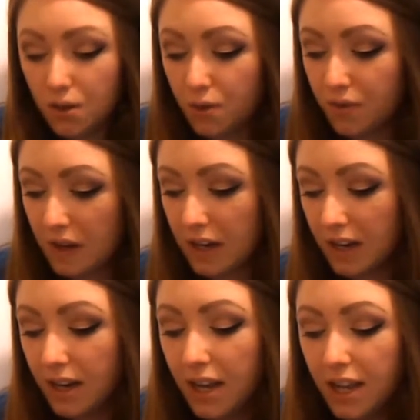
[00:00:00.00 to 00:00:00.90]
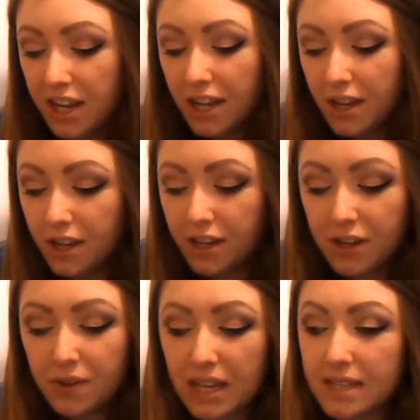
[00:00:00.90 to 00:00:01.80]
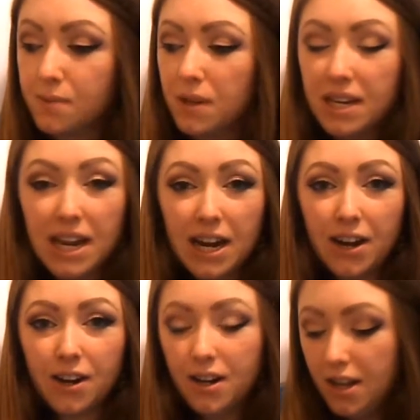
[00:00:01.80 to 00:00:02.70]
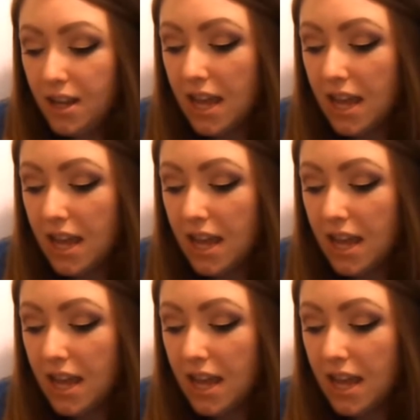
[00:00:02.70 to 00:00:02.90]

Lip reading: over, this one here.